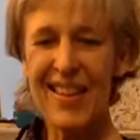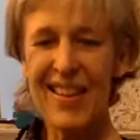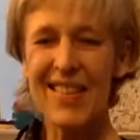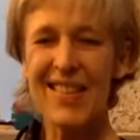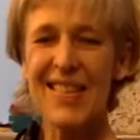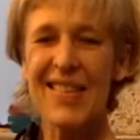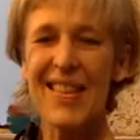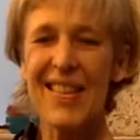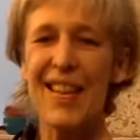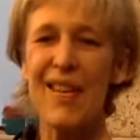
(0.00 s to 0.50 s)

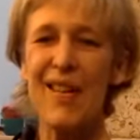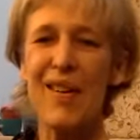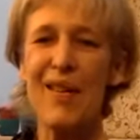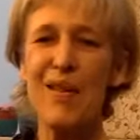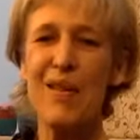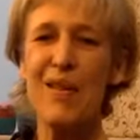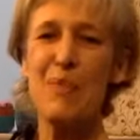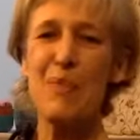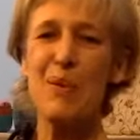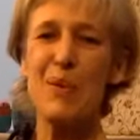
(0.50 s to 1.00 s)
it's that
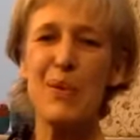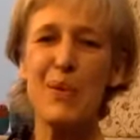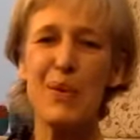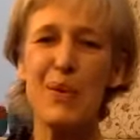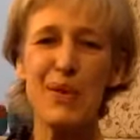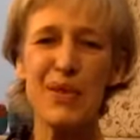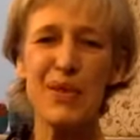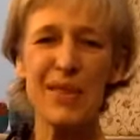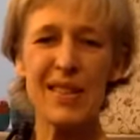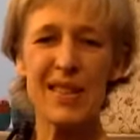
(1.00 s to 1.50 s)

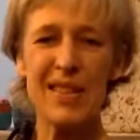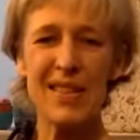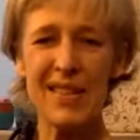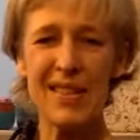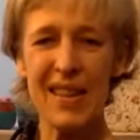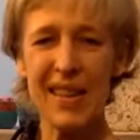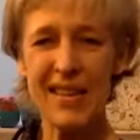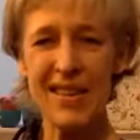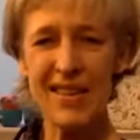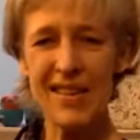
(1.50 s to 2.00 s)
horrible
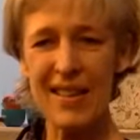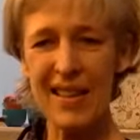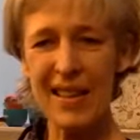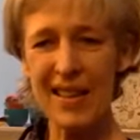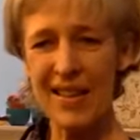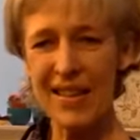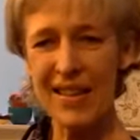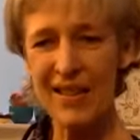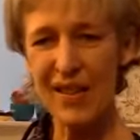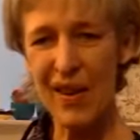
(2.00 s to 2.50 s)
sensation
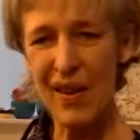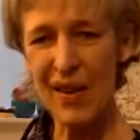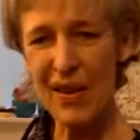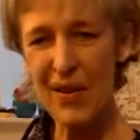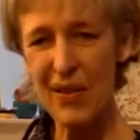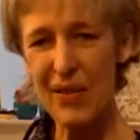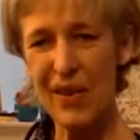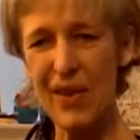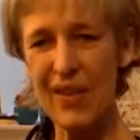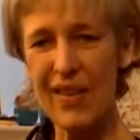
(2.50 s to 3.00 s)
that you know
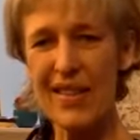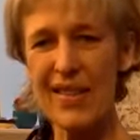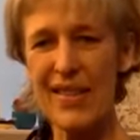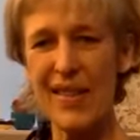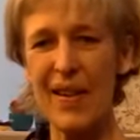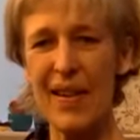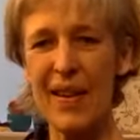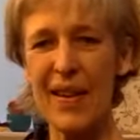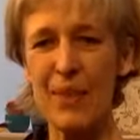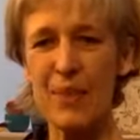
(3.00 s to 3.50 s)
you're very
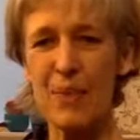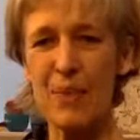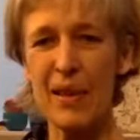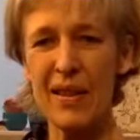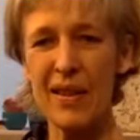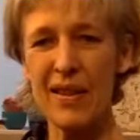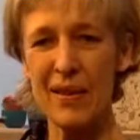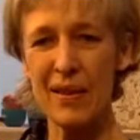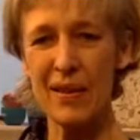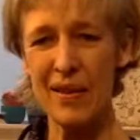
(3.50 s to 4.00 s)
tired, but
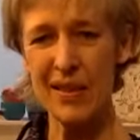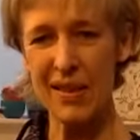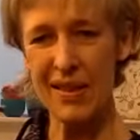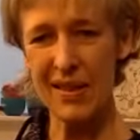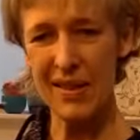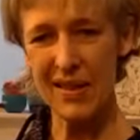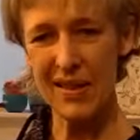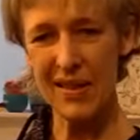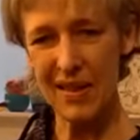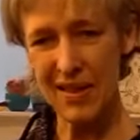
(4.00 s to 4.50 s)
you're
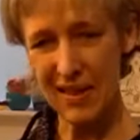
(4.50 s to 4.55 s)
just